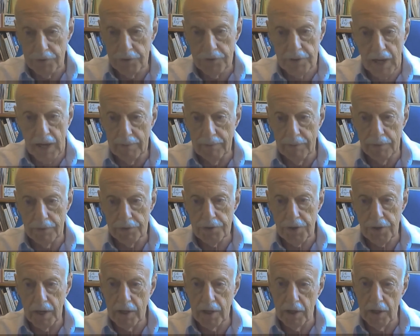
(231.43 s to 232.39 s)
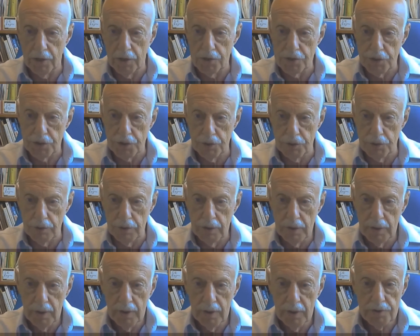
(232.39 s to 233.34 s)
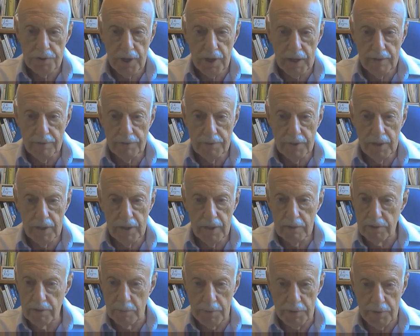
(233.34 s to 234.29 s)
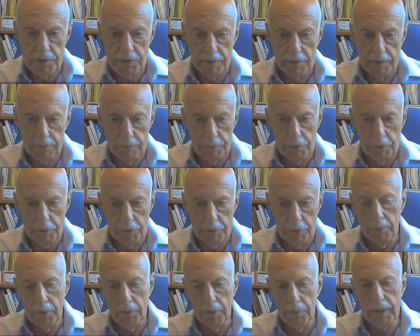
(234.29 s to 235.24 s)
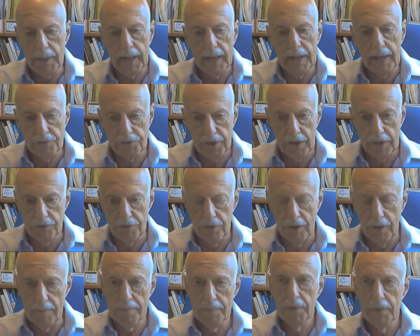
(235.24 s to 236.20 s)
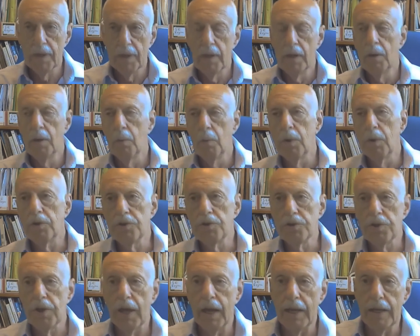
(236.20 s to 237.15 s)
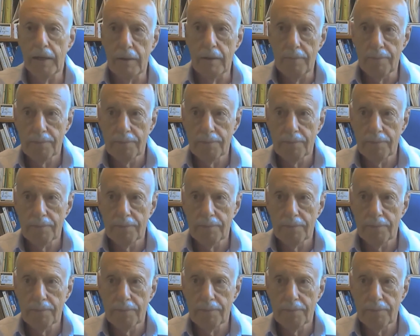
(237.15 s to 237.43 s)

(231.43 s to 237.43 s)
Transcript: stuff on psychological safety, some of the stuff from Don Berwick, etc., which said